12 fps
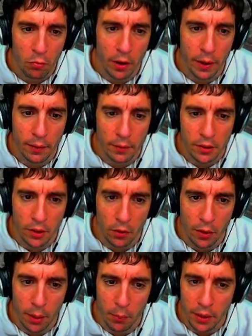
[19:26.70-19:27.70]
Right,
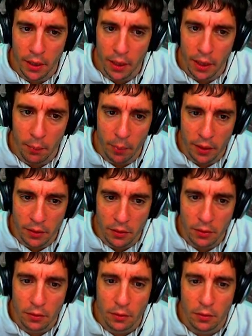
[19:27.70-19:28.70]
don't let my king get
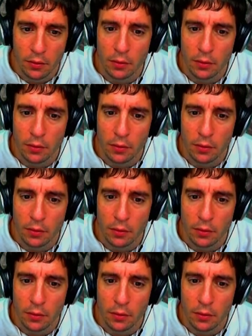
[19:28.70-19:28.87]
mated.